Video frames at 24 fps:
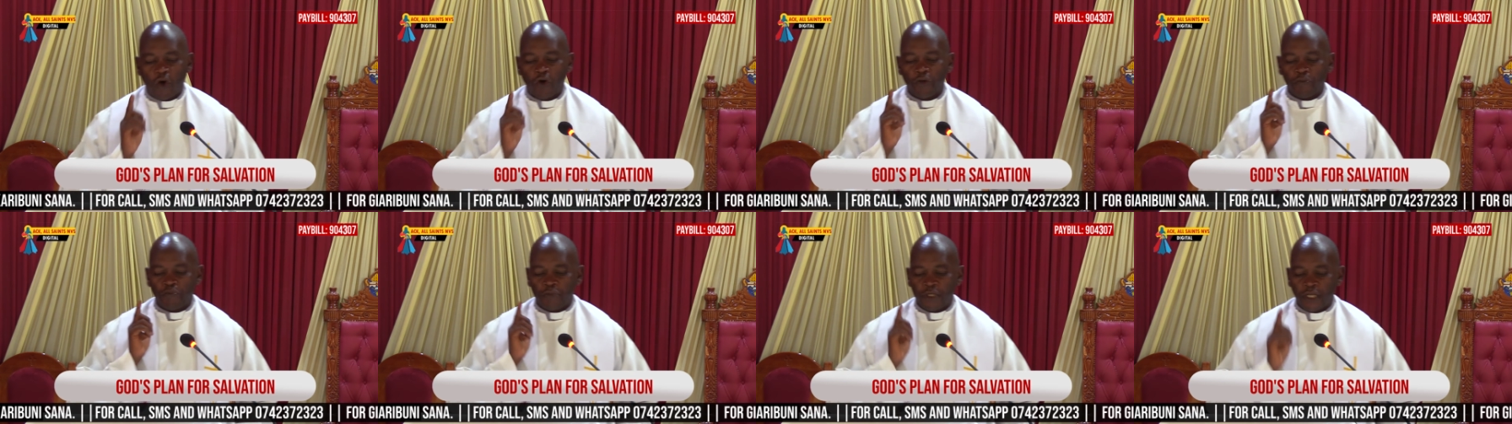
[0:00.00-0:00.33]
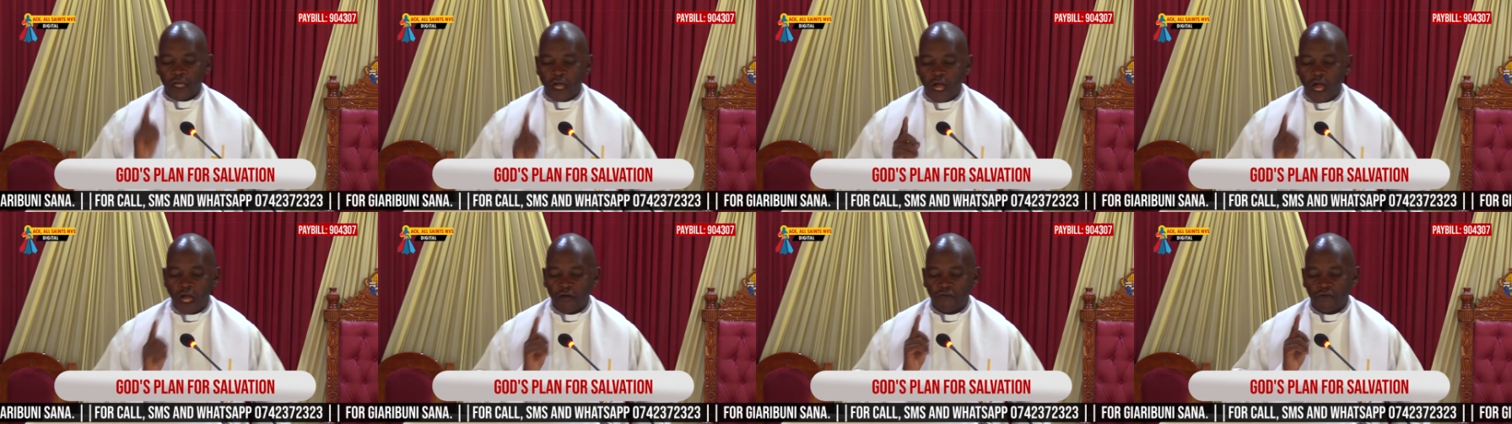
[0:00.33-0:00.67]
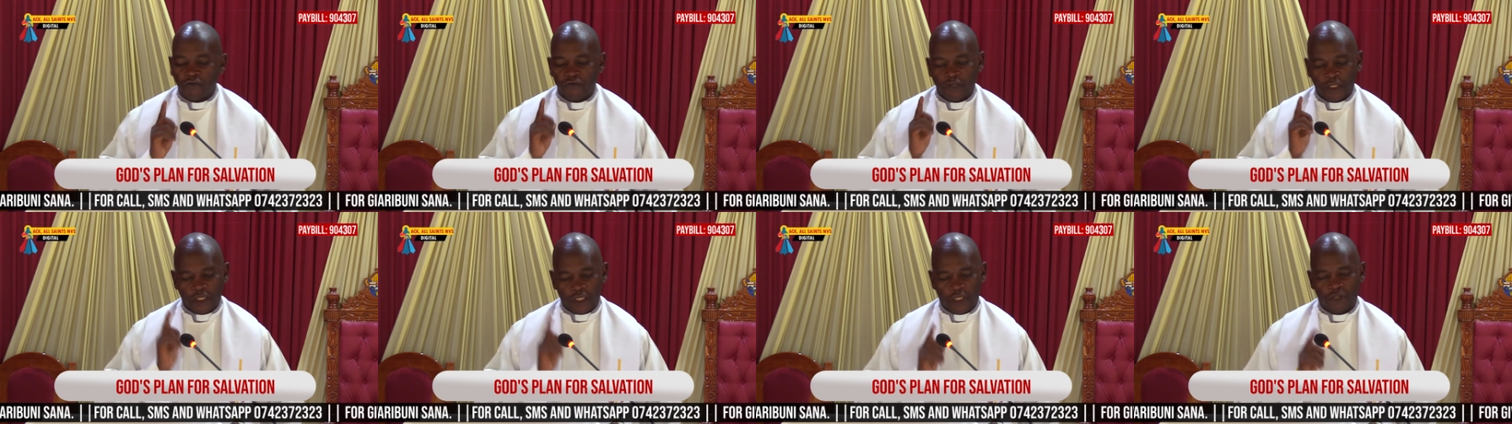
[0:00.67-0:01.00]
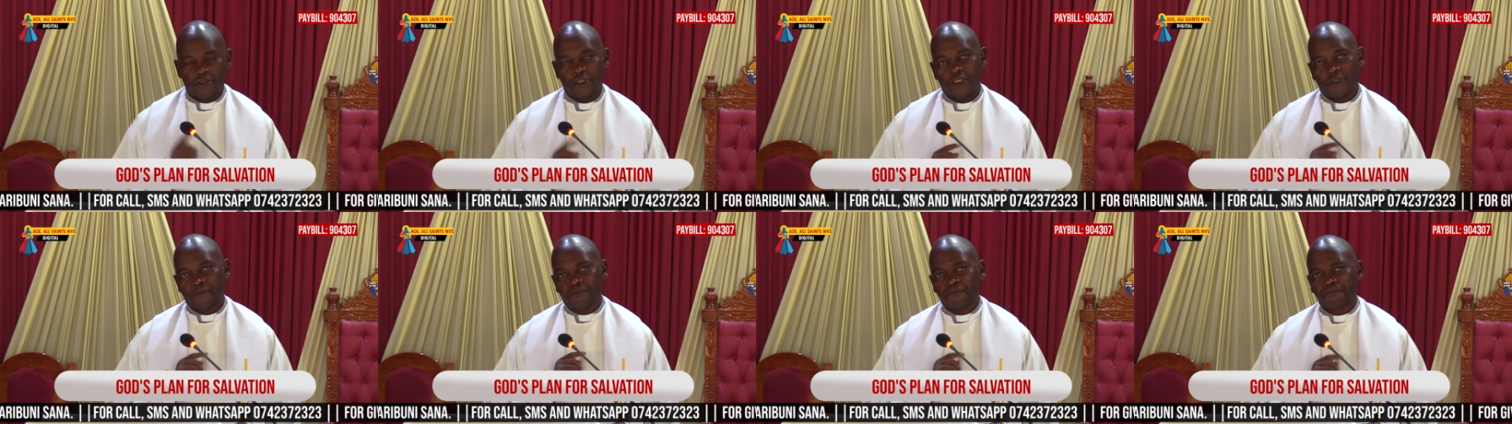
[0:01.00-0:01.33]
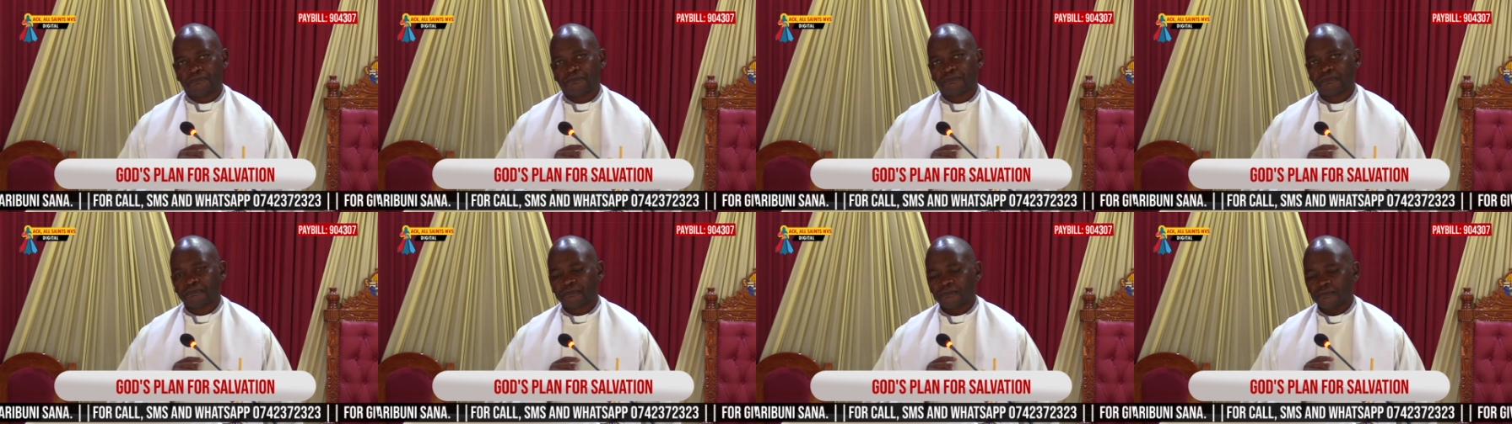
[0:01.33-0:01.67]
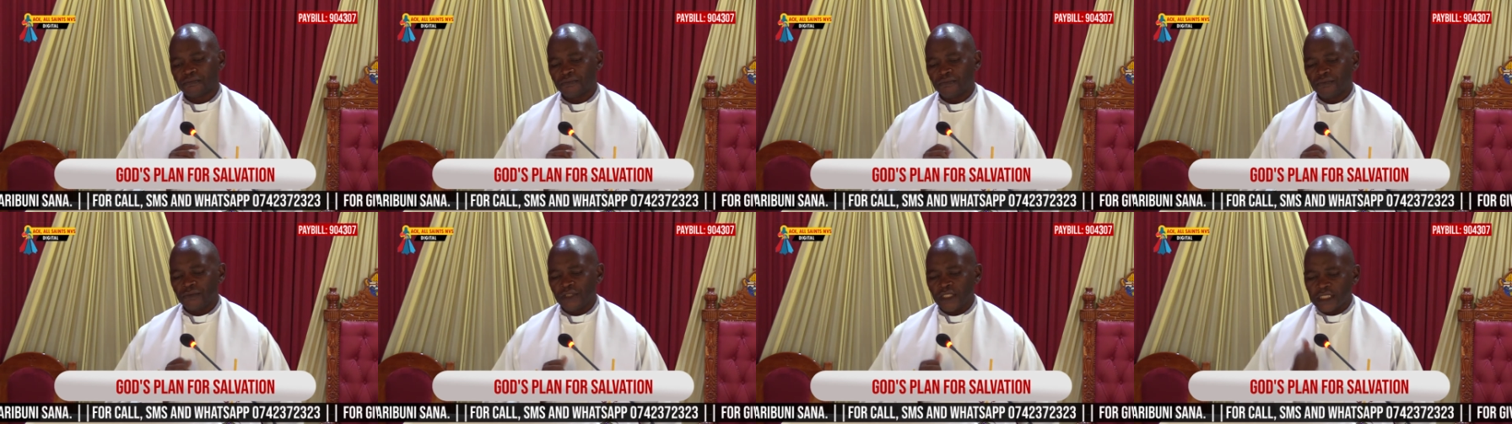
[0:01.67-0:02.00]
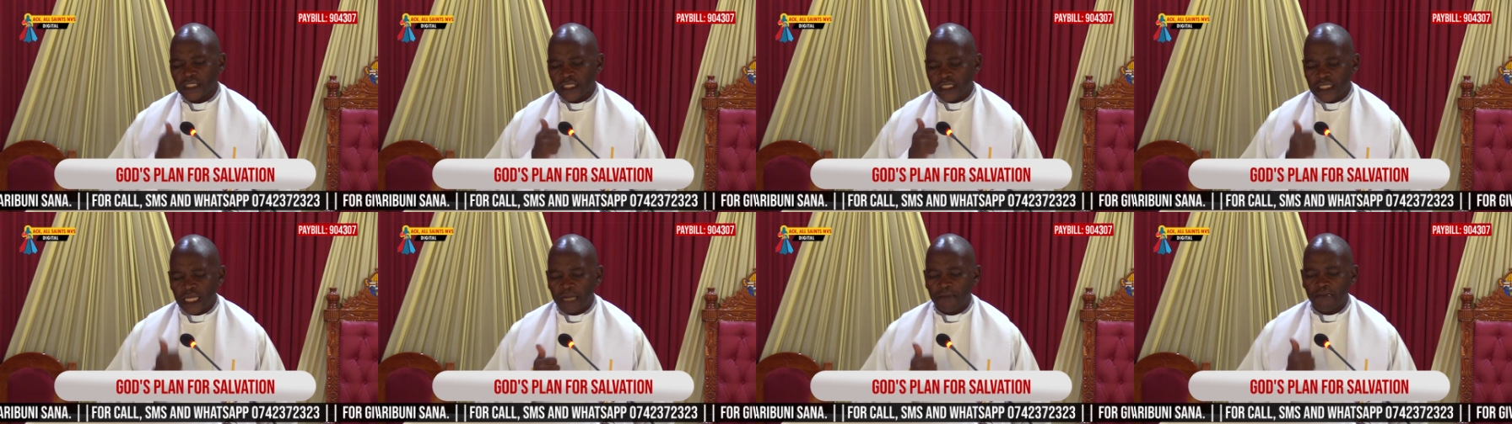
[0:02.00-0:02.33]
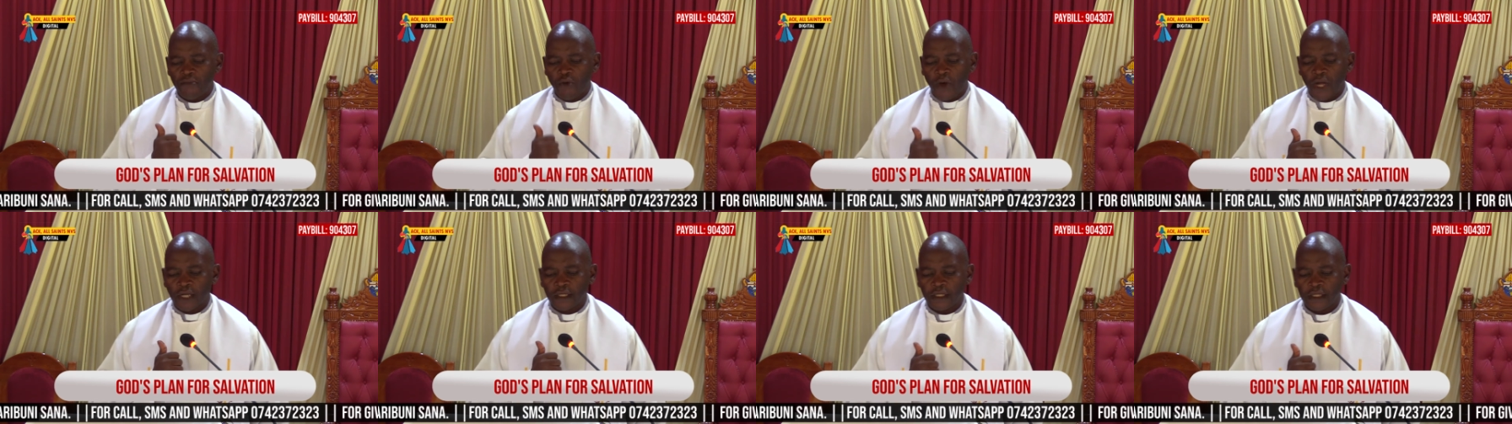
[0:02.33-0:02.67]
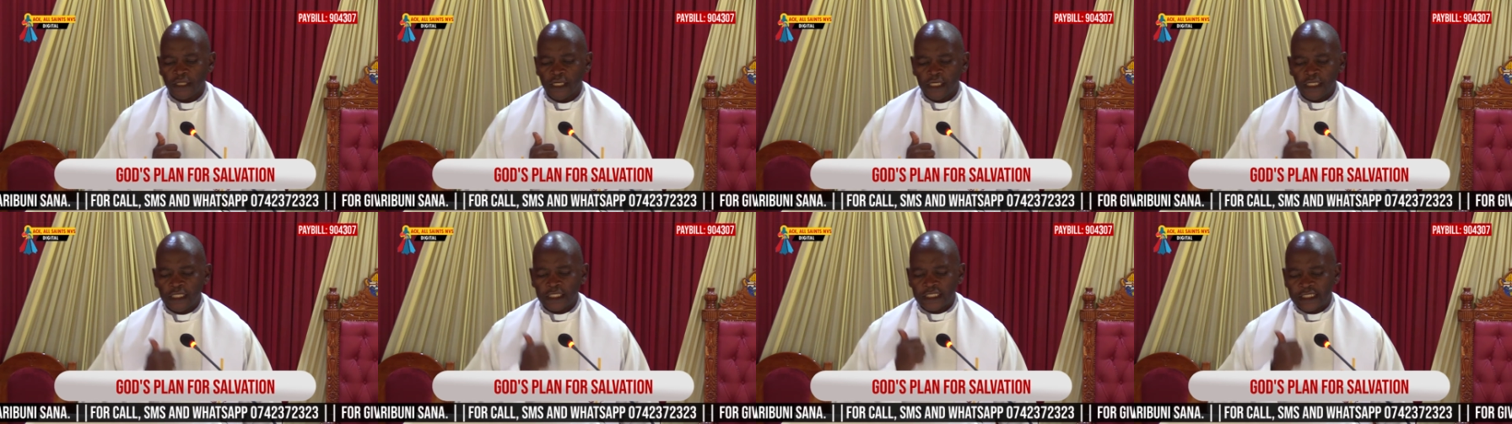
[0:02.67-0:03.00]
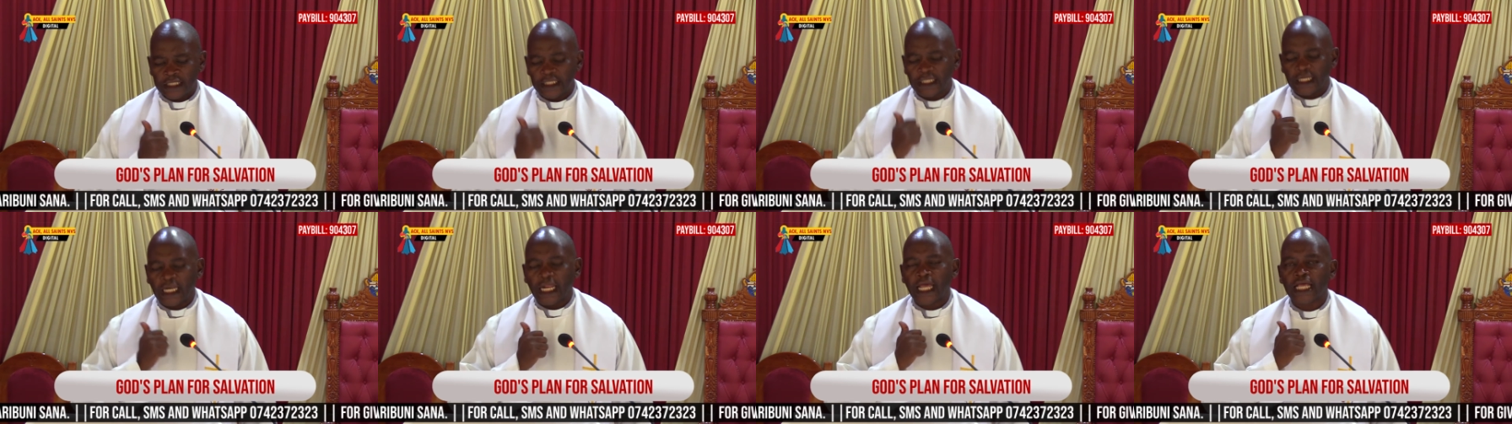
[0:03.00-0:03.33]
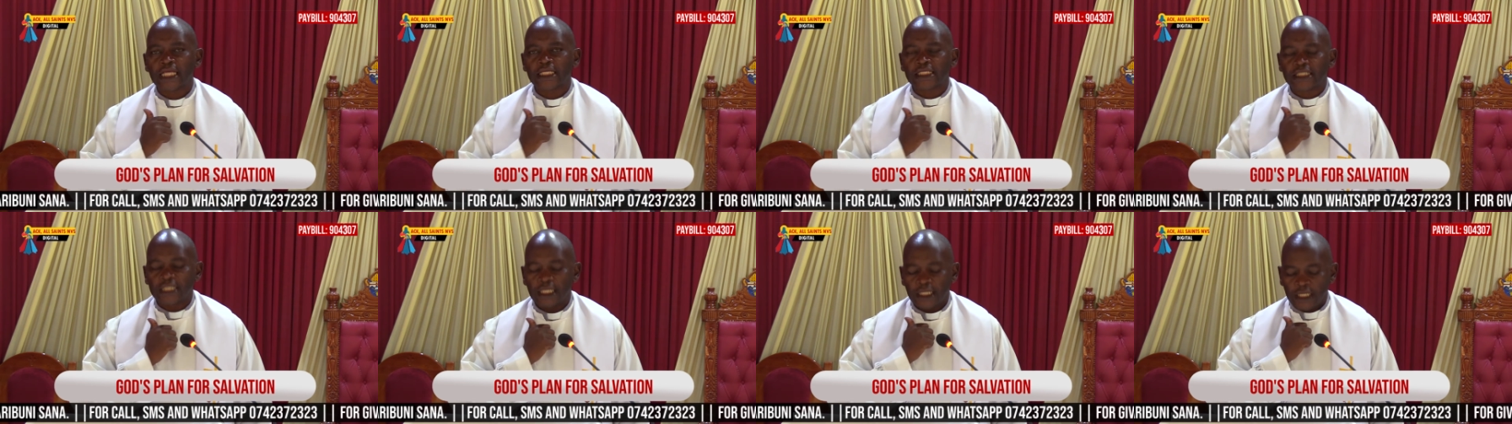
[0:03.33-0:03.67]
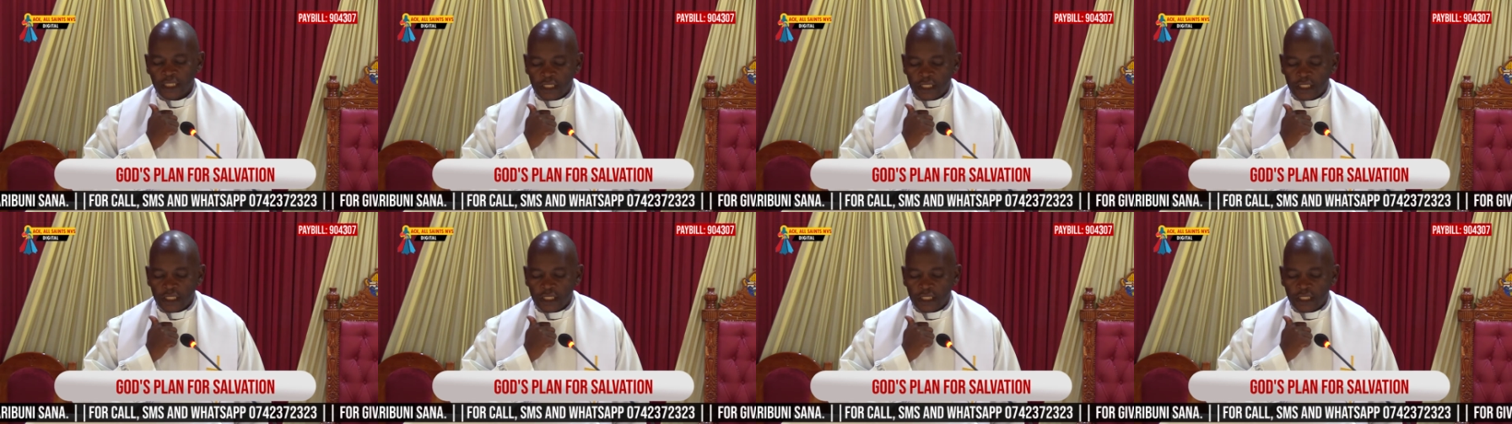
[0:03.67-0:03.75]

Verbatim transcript: on behalf of the guilty. Someone sinless